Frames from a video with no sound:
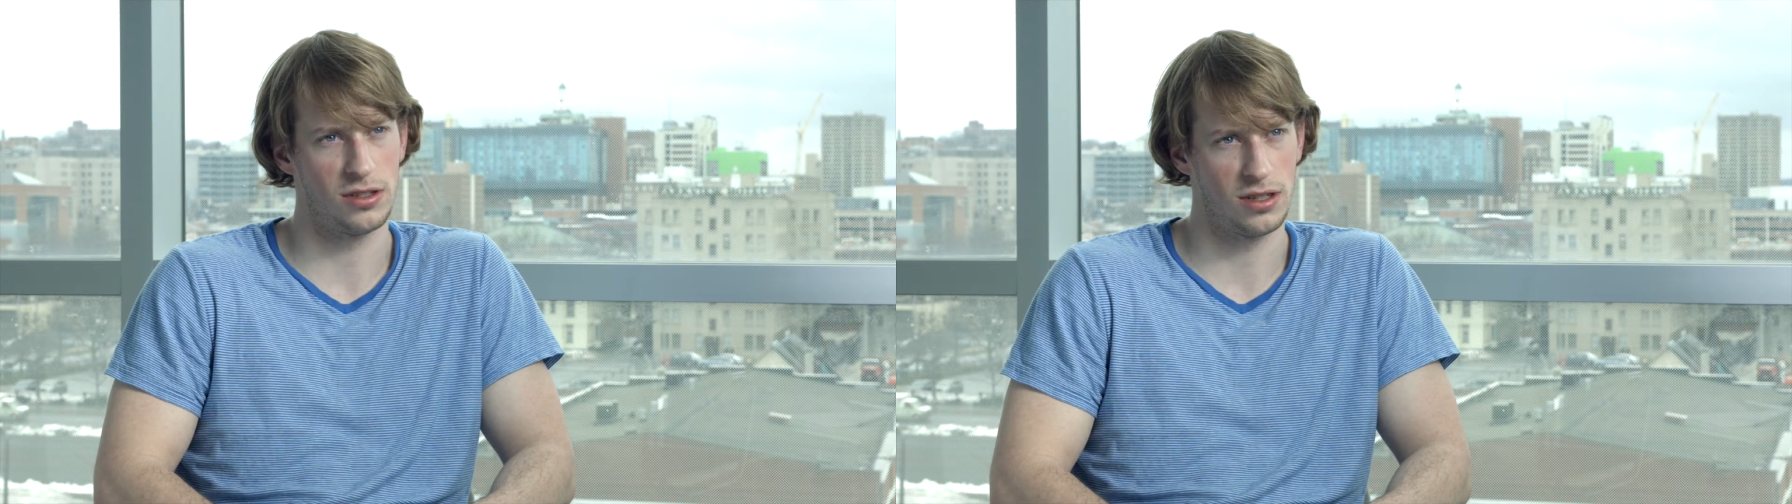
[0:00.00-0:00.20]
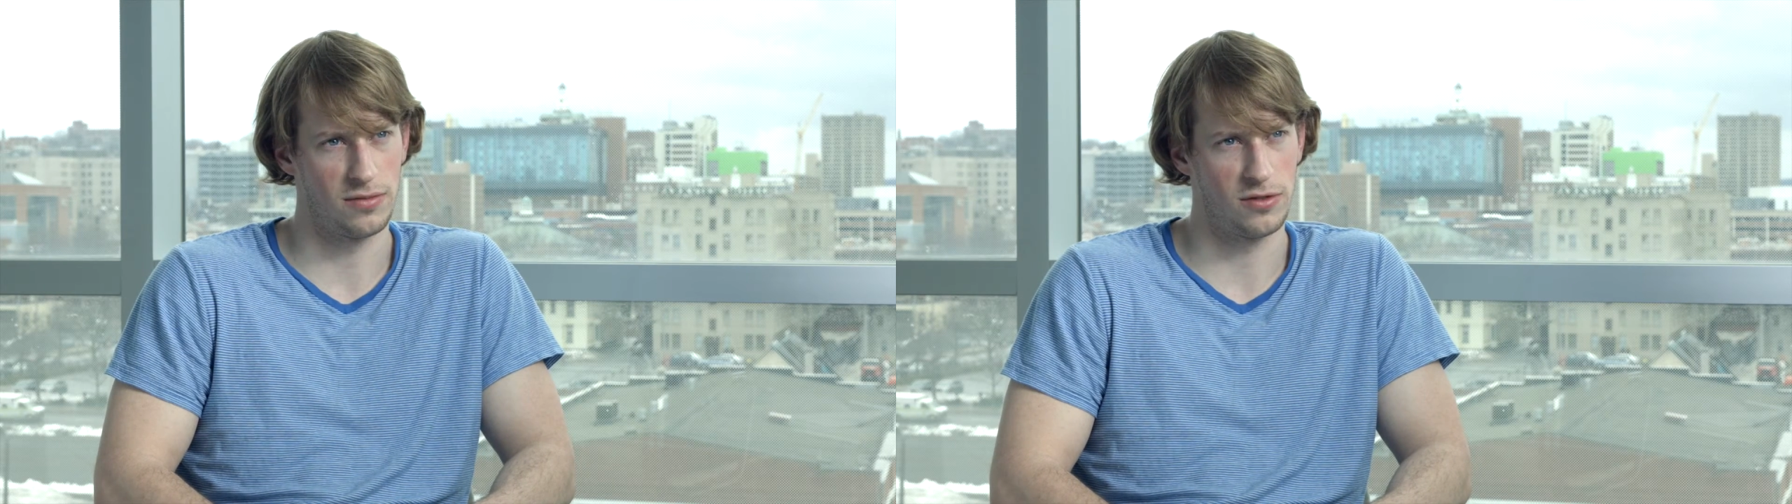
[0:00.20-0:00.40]

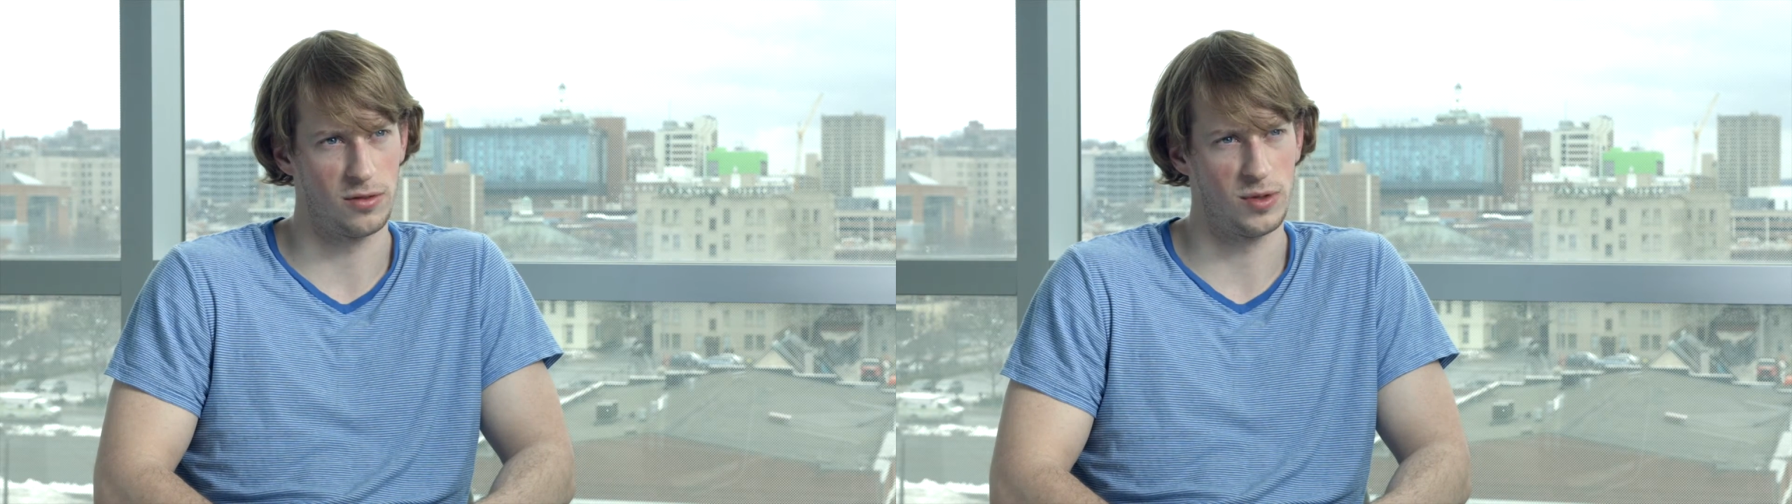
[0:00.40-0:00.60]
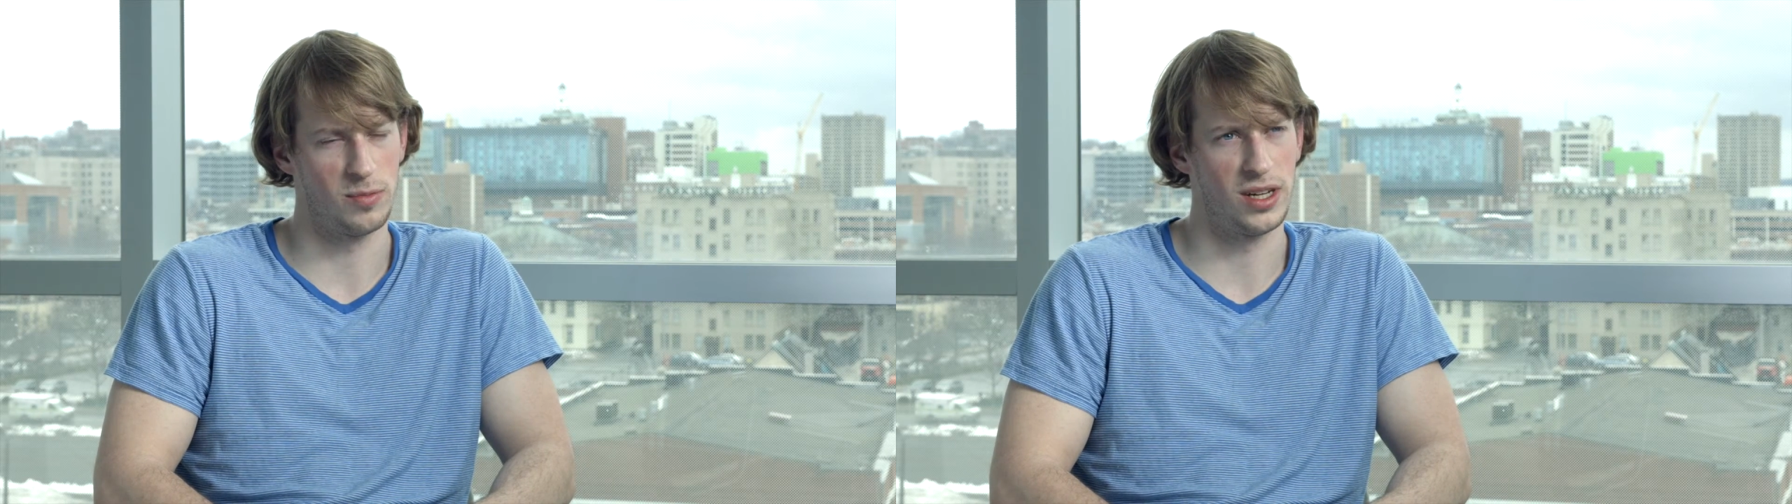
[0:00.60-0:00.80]
come
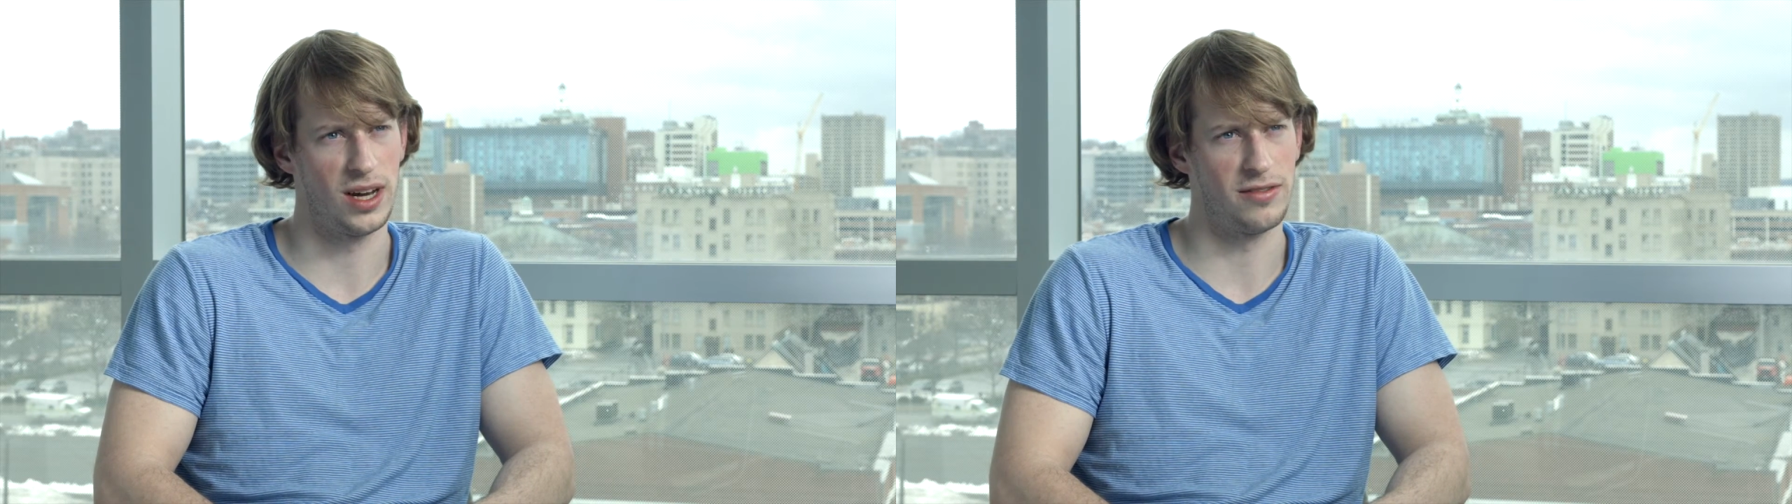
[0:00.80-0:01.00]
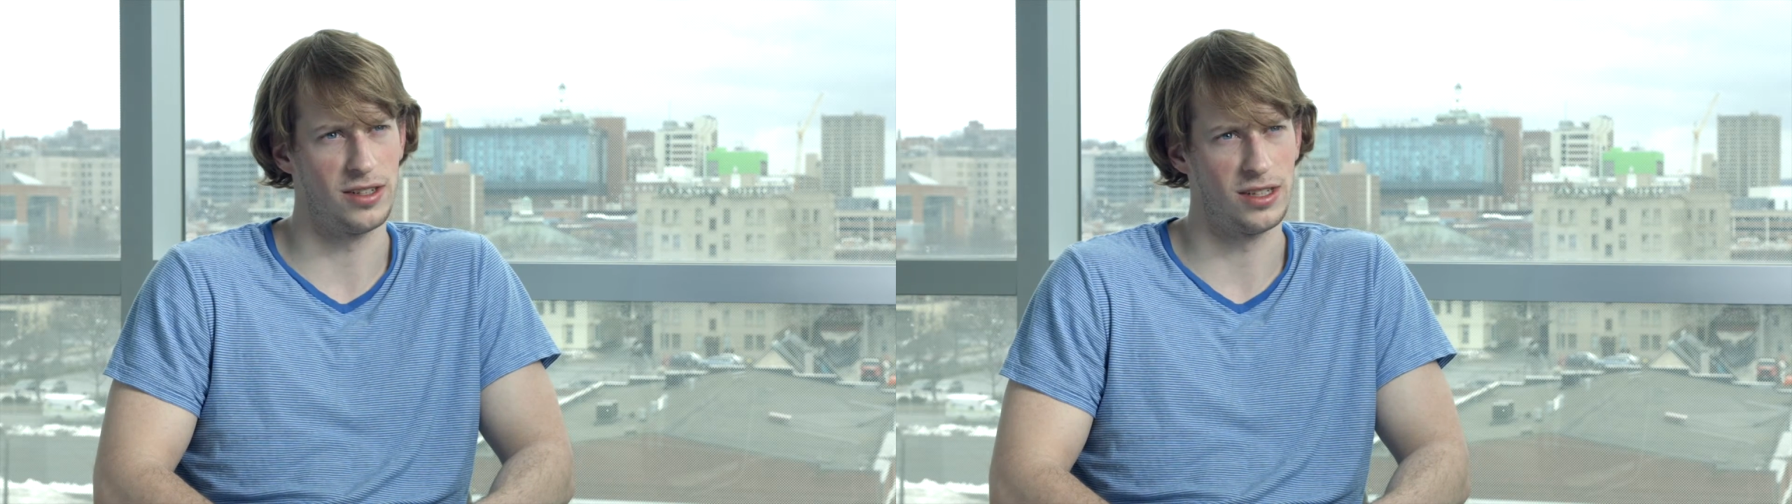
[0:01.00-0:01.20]
from in
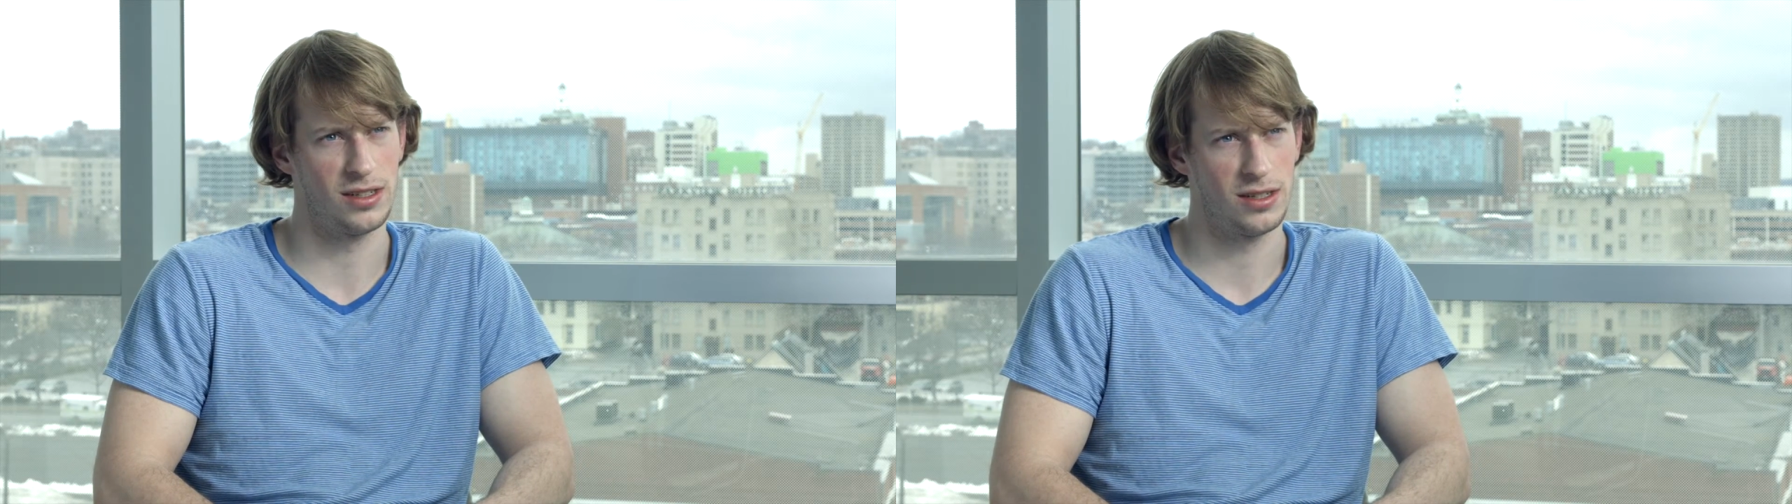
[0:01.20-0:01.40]
PIV.